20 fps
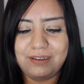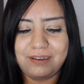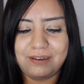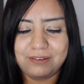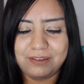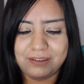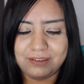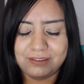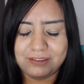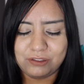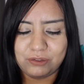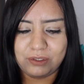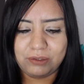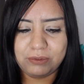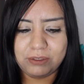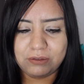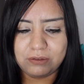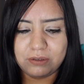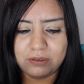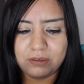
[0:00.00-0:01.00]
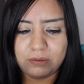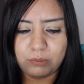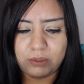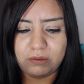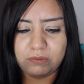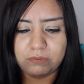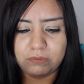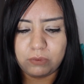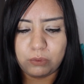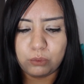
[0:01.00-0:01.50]
I'm gonna screen record on
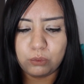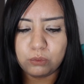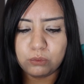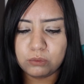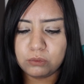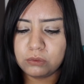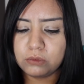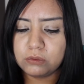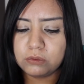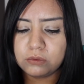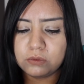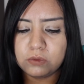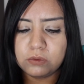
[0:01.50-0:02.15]
my phone